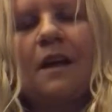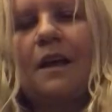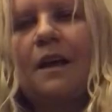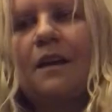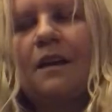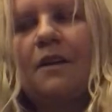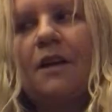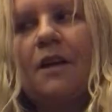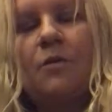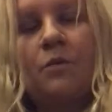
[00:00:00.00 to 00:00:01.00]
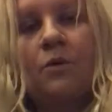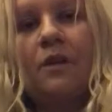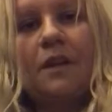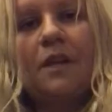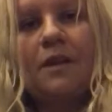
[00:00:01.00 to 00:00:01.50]
and it
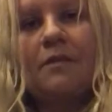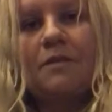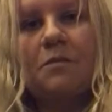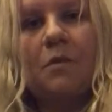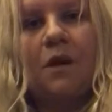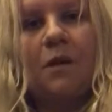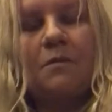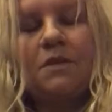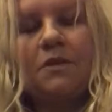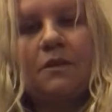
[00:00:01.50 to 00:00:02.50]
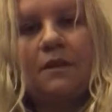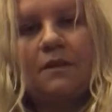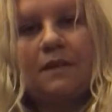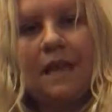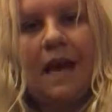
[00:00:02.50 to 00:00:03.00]
really gives moms their
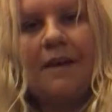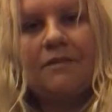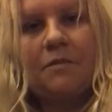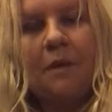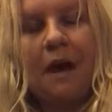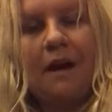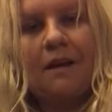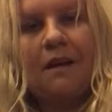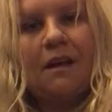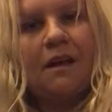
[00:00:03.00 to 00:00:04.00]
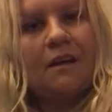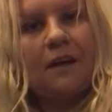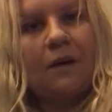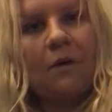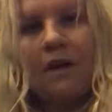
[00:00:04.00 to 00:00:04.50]
lives back.
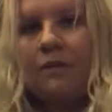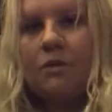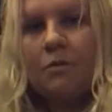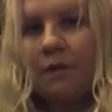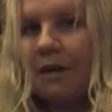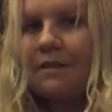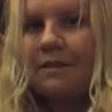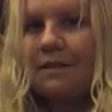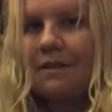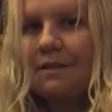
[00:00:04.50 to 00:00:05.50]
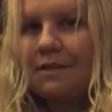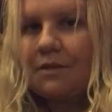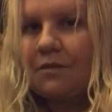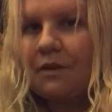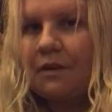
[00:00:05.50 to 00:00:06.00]
Now, every pregnancy is
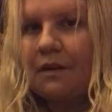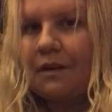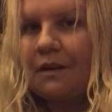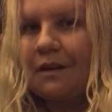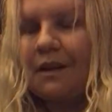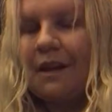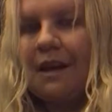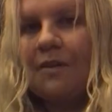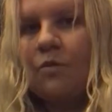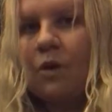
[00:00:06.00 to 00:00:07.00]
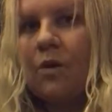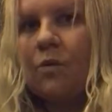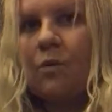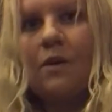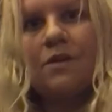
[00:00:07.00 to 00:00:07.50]
different, and what
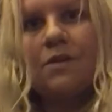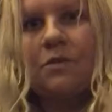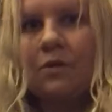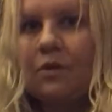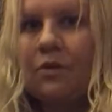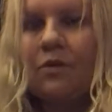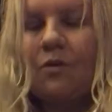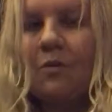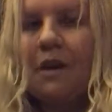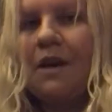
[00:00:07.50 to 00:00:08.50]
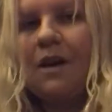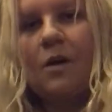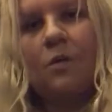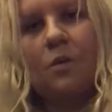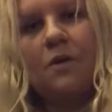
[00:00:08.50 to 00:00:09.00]
works for you may
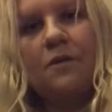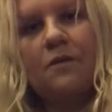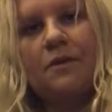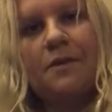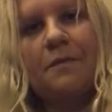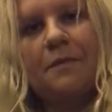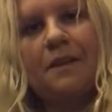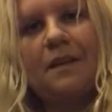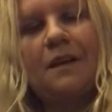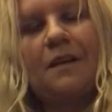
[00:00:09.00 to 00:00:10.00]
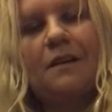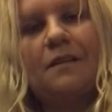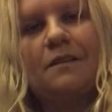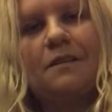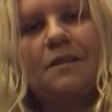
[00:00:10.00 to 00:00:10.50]
not work for somebody
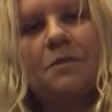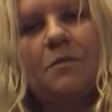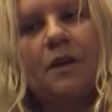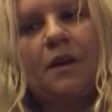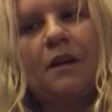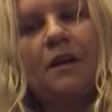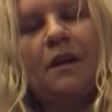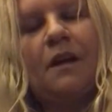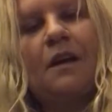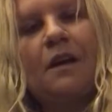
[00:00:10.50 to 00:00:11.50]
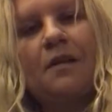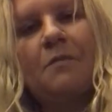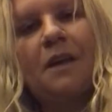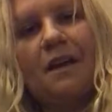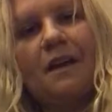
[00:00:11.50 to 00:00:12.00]
else. But in
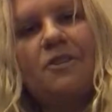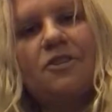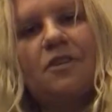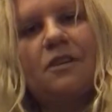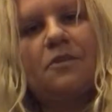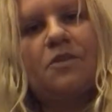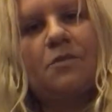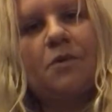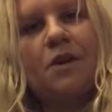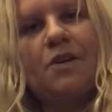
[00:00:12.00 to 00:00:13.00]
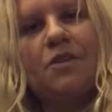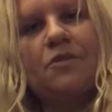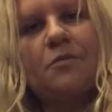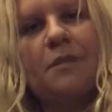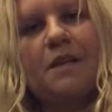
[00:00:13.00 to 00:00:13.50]
my HG
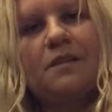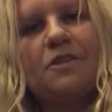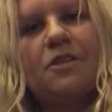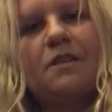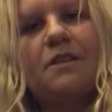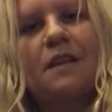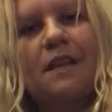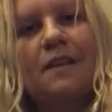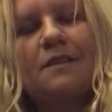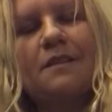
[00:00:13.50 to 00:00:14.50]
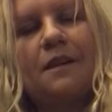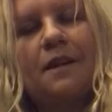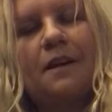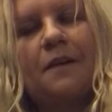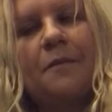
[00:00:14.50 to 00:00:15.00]
inspirational message of the day
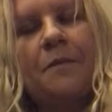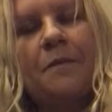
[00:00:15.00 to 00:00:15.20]
today,